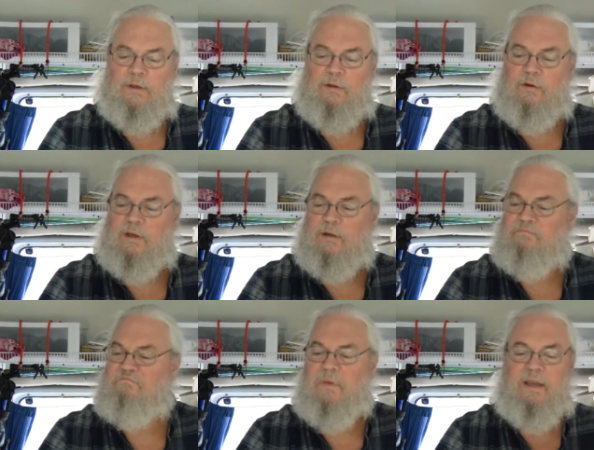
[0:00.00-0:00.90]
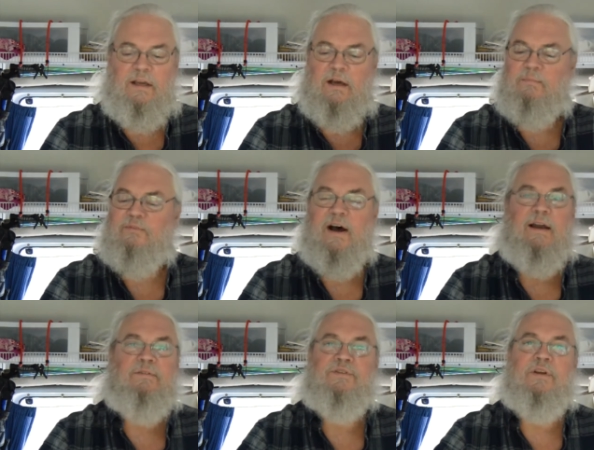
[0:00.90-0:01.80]
You can make up
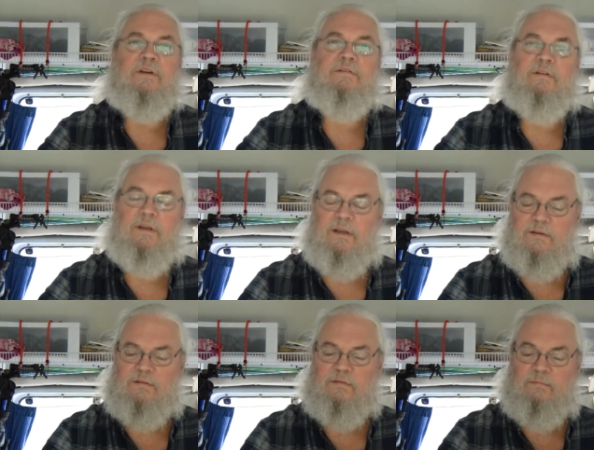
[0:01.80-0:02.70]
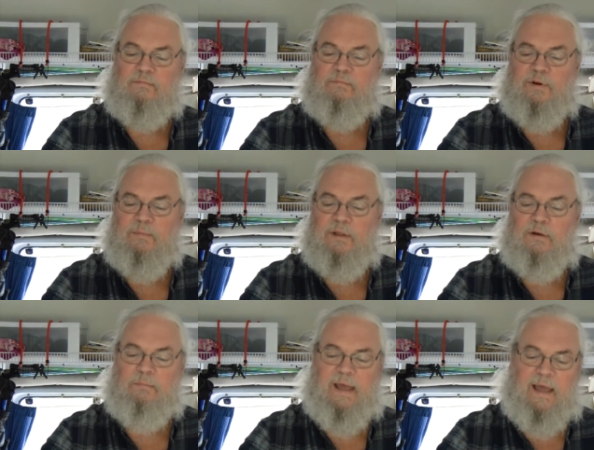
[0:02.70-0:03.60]
5 or 6 of these, put them in a
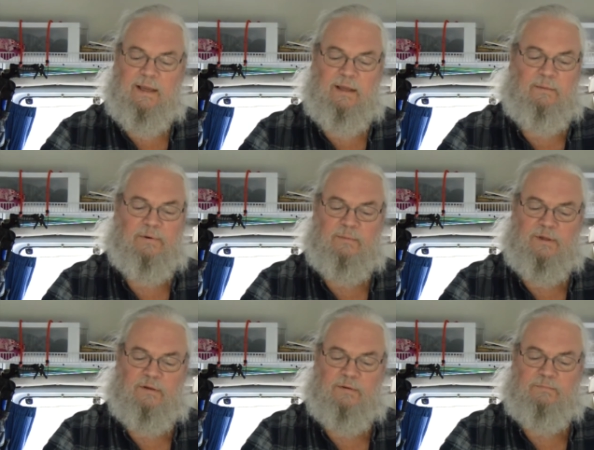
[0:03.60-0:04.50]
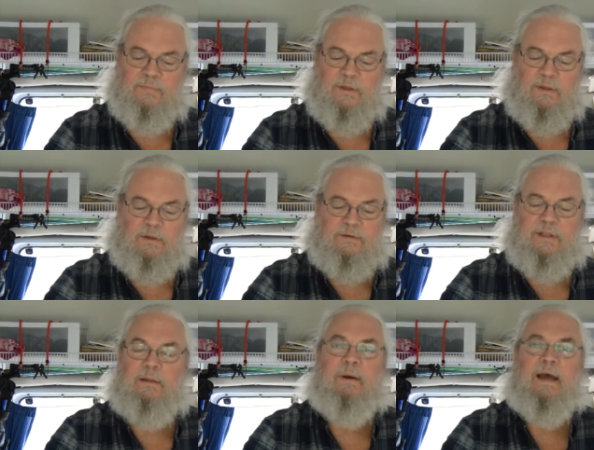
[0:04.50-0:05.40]
little baggie, put them in a little
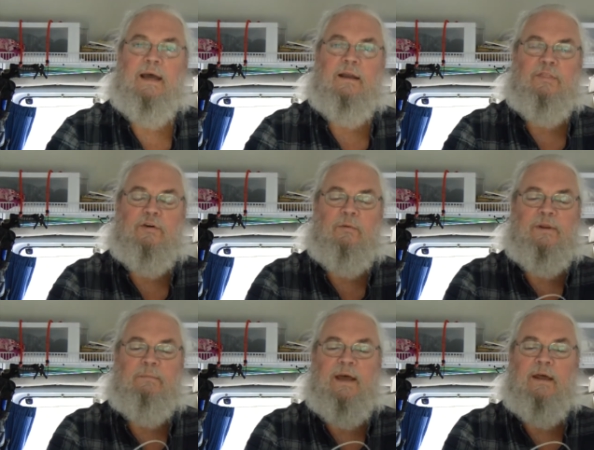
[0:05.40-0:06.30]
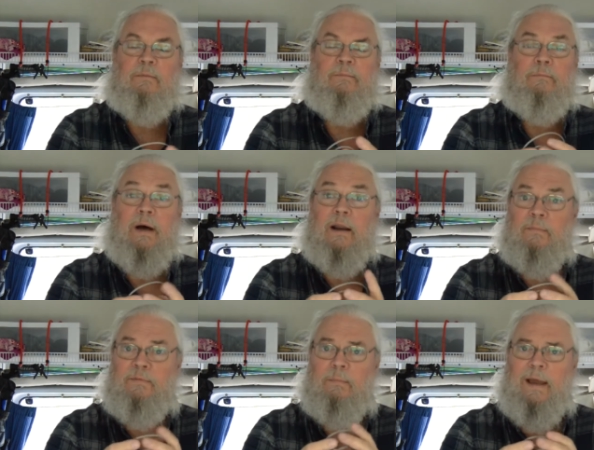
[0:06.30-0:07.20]
ditty bag, and throw them in the bottom
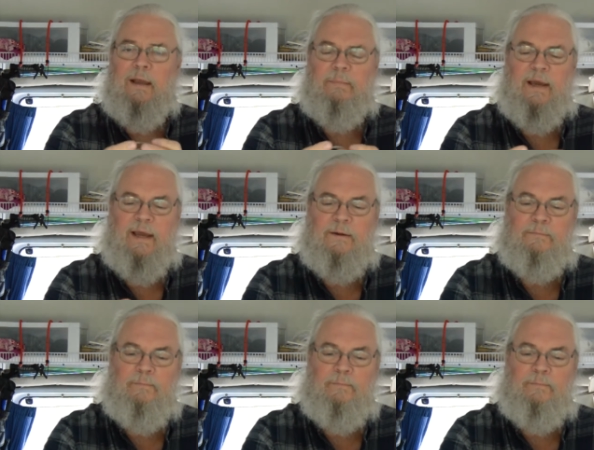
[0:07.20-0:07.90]
of your backpack.